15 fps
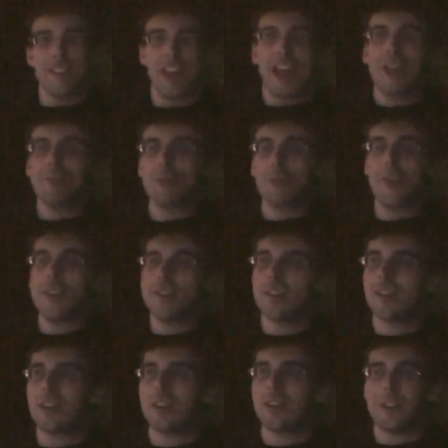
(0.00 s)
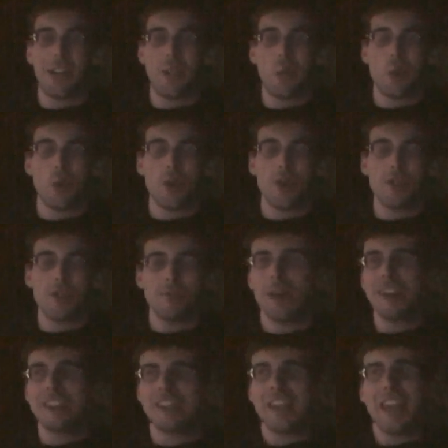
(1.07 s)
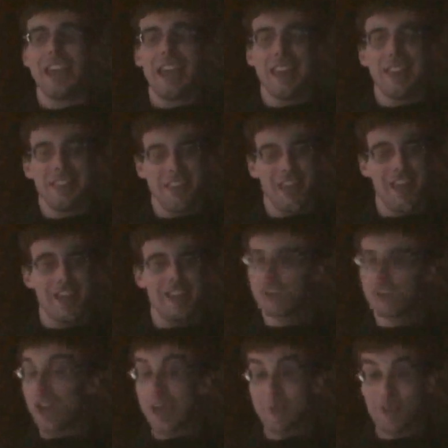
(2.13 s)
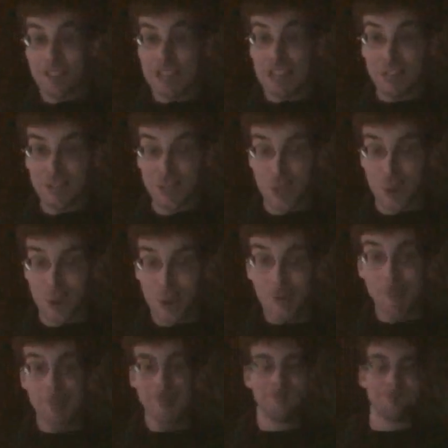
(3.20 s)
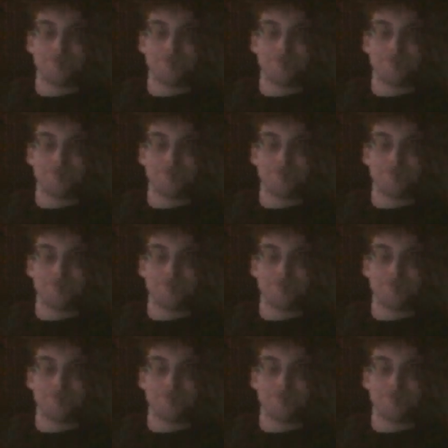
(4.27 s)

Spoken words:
Graboid tours, but then the Graboids actually show up.